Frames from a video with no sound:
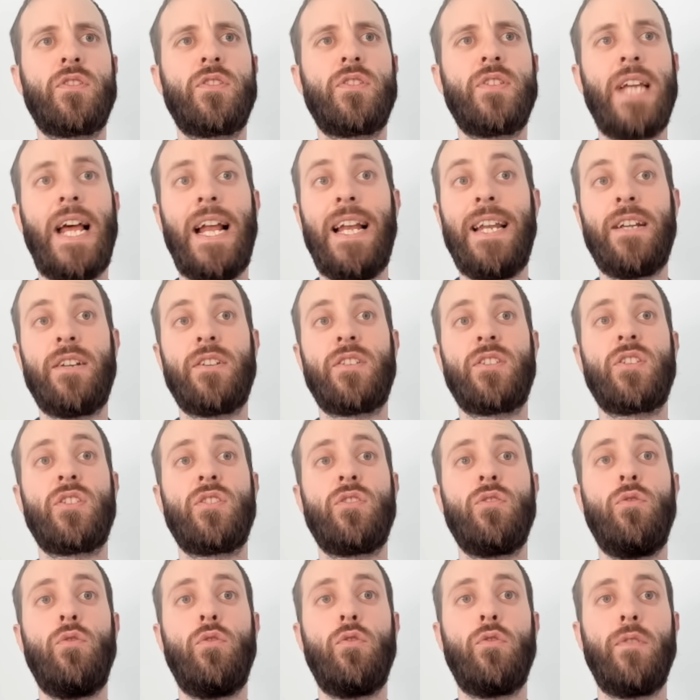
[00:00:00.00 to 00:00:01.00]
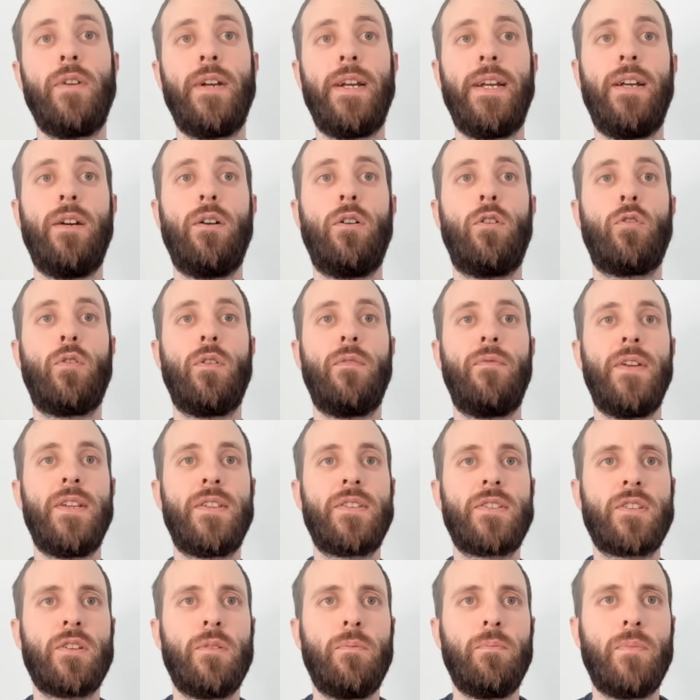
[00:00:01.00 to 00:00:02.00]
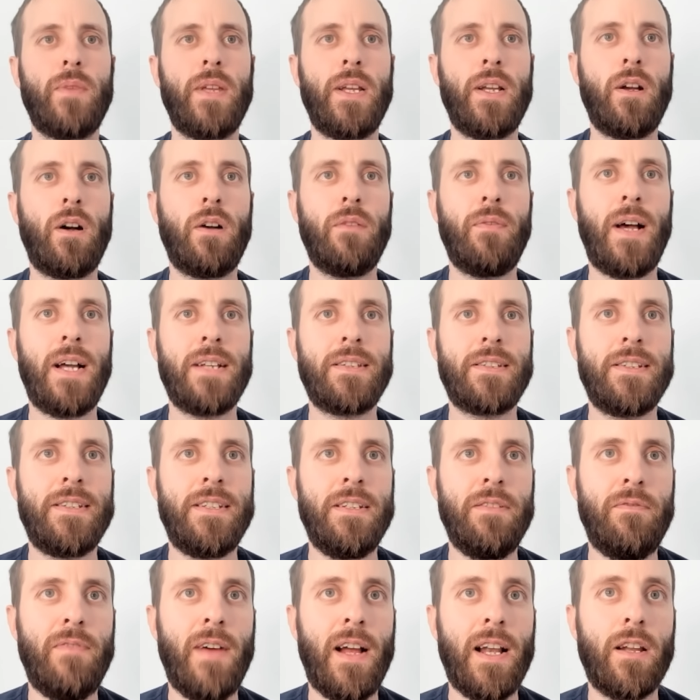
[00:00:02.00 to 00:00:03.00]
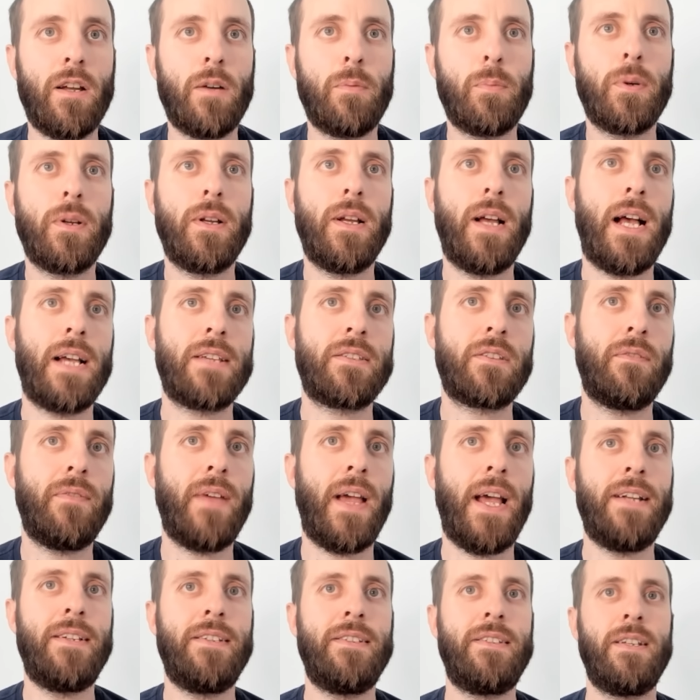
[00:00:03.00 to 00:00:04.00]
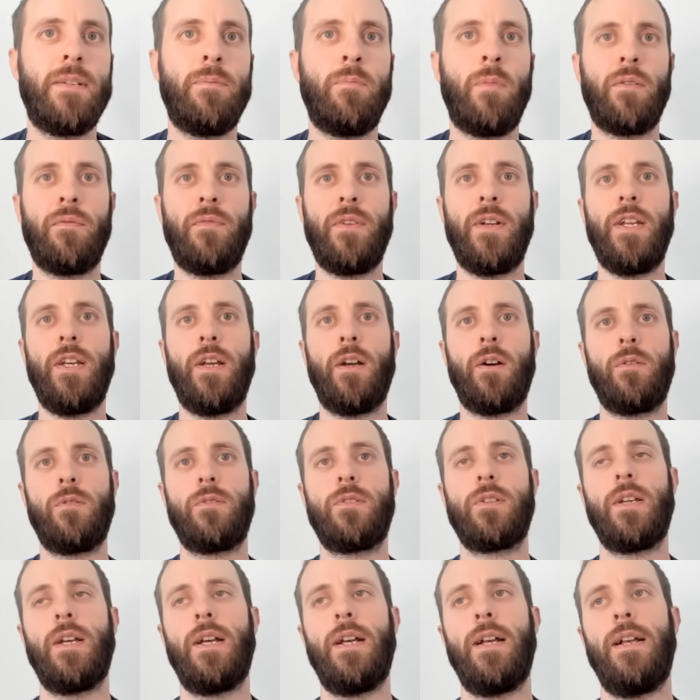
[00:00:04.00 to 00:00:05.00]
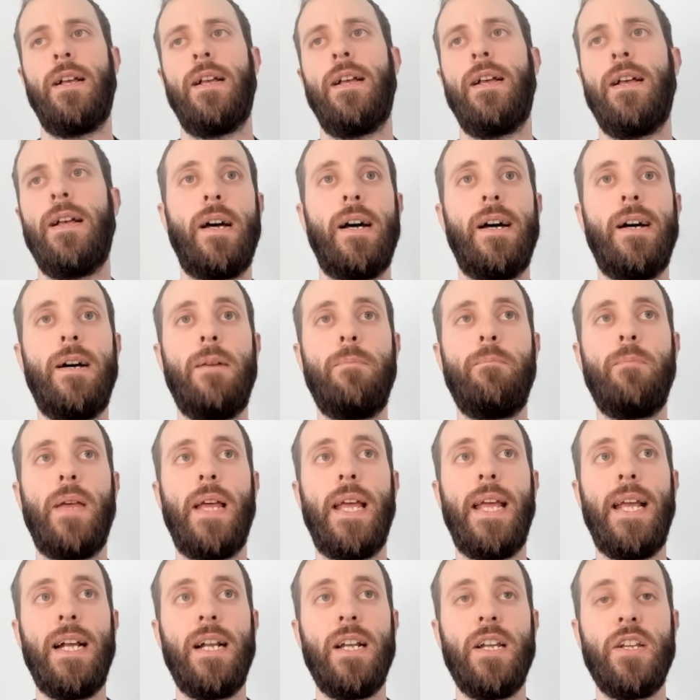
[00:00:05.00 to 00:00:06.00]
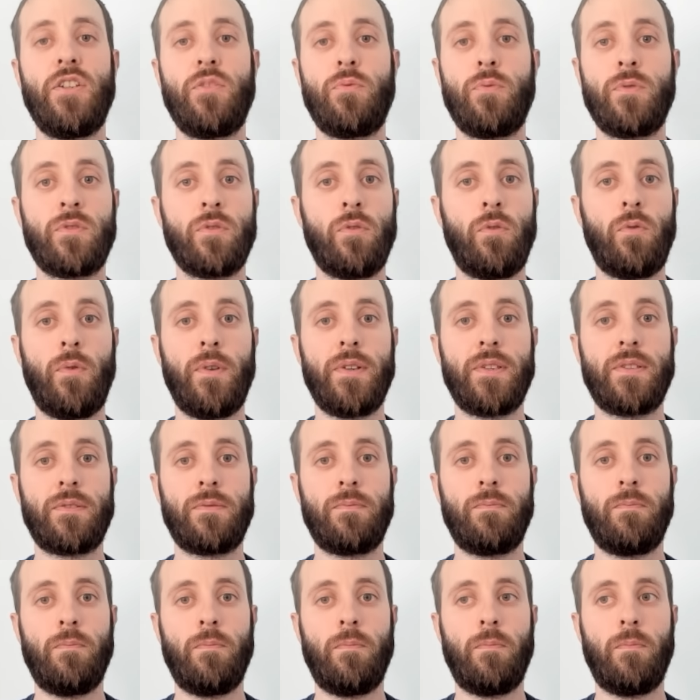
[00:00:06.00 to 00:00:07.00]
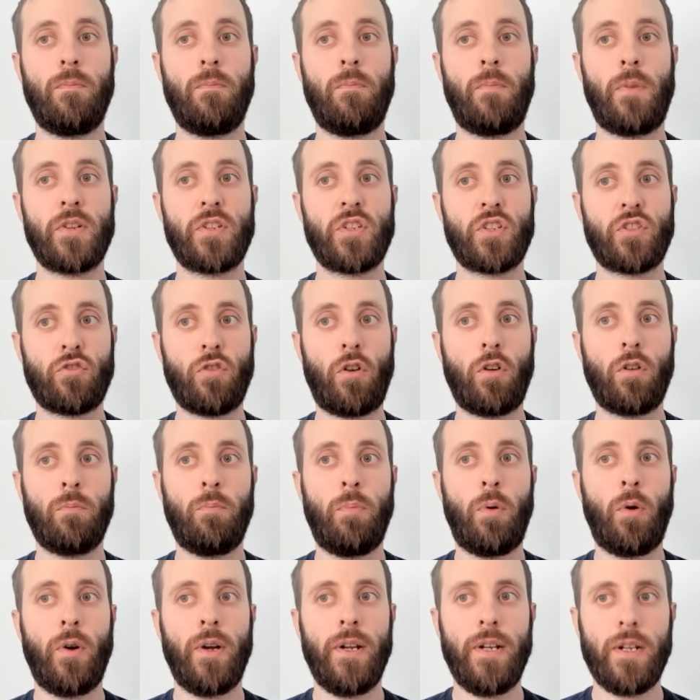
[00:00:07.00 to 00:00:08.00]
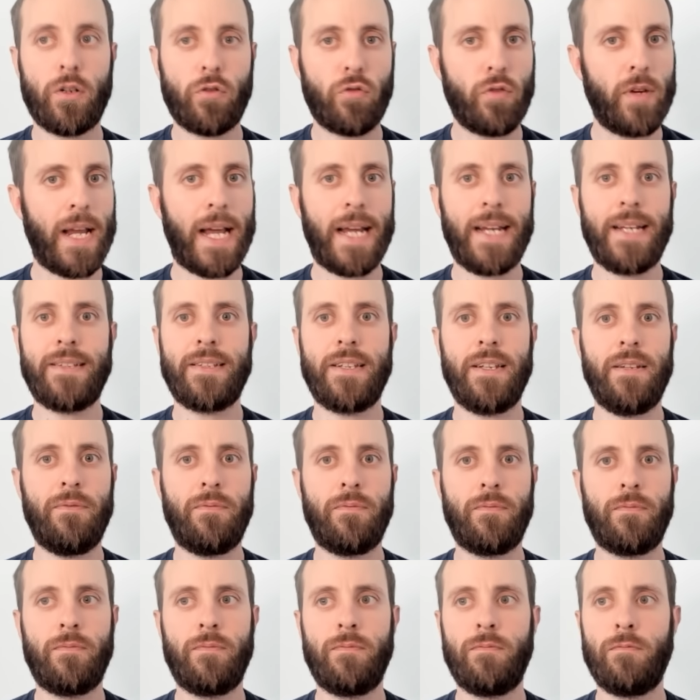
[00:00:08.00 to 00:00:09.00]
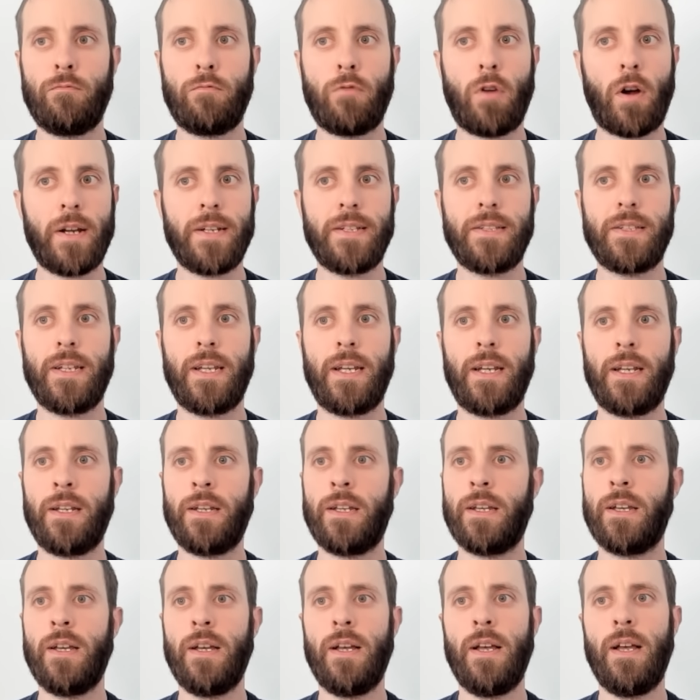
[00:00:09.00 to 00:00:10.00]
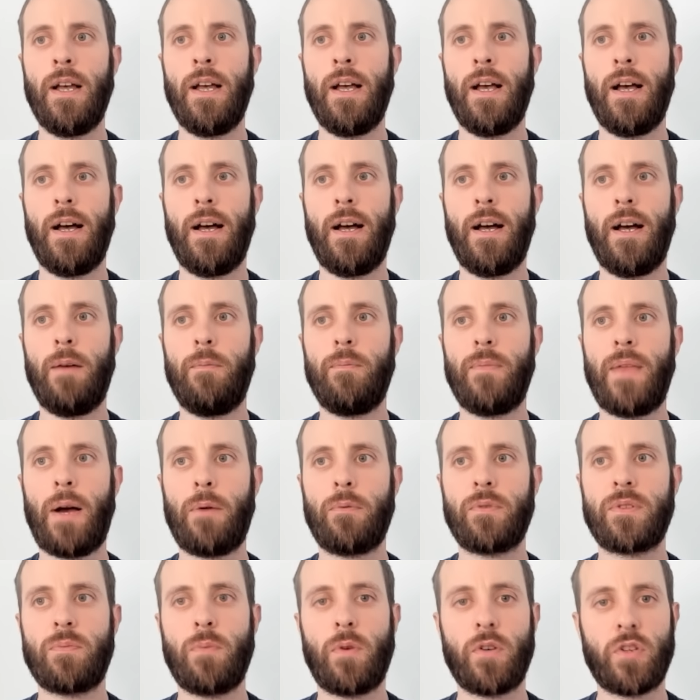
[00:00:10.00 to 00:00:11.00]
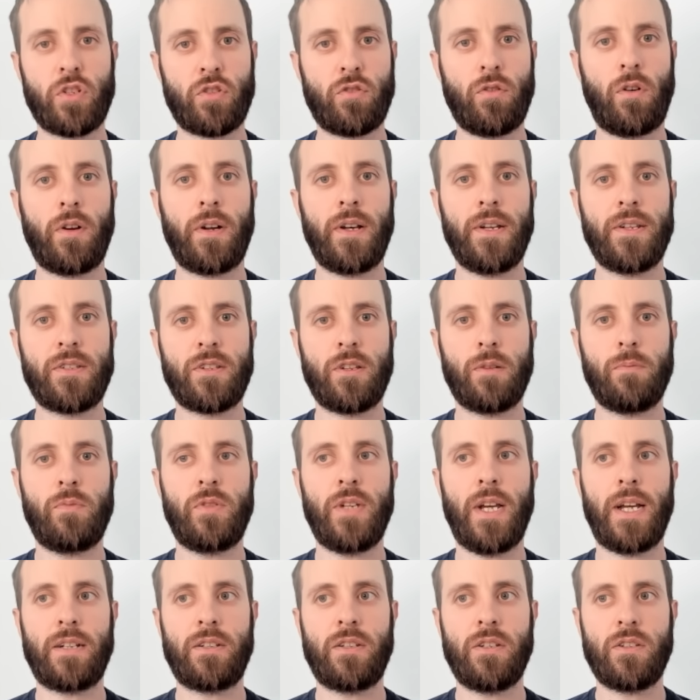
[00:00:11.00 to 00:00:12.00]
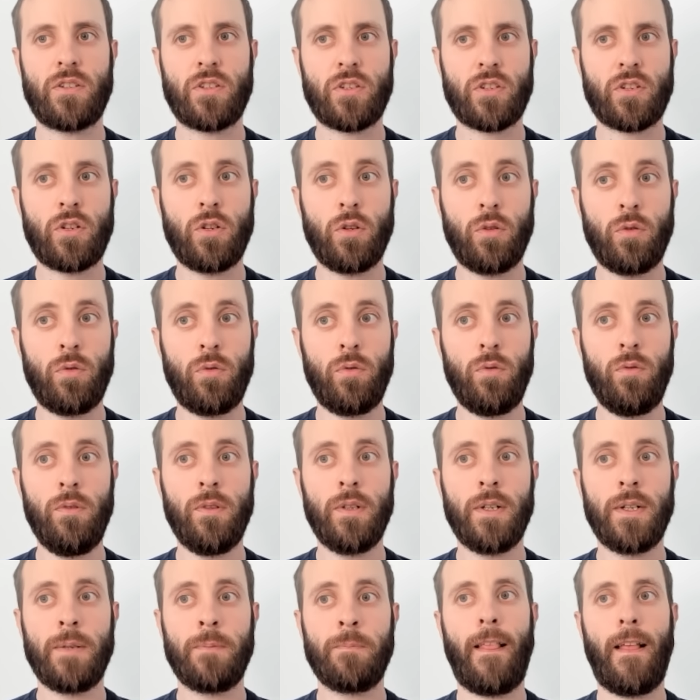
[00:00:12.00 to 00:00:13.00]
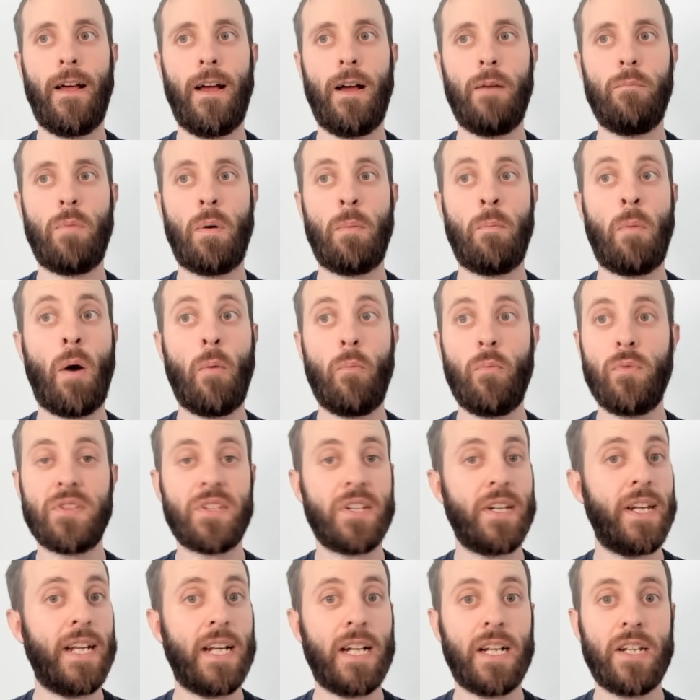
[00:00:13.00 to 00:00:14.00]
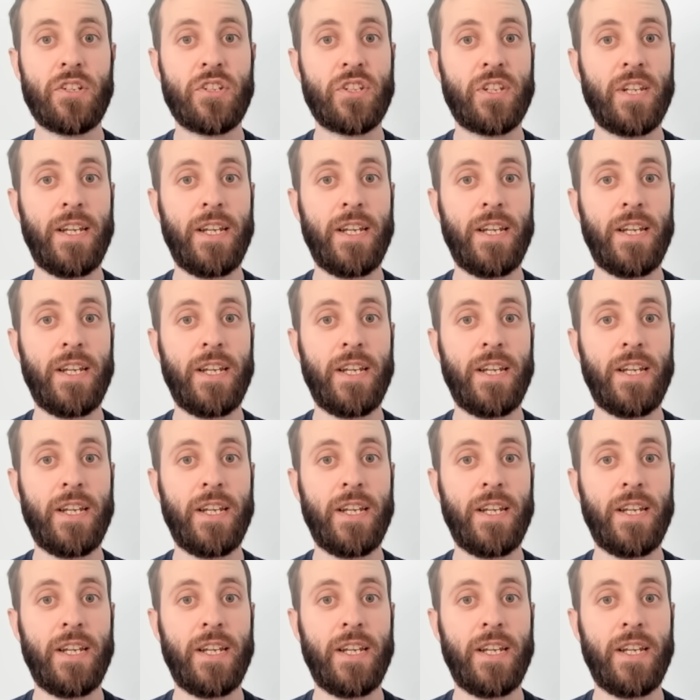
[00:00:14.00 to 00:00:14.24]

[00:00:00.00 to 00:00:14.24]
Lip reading: telling a story or if it's something I've had to develop as I've edited my videos. English was always my strong point. Creative writing, that was my strongest subject at school. My mom was an English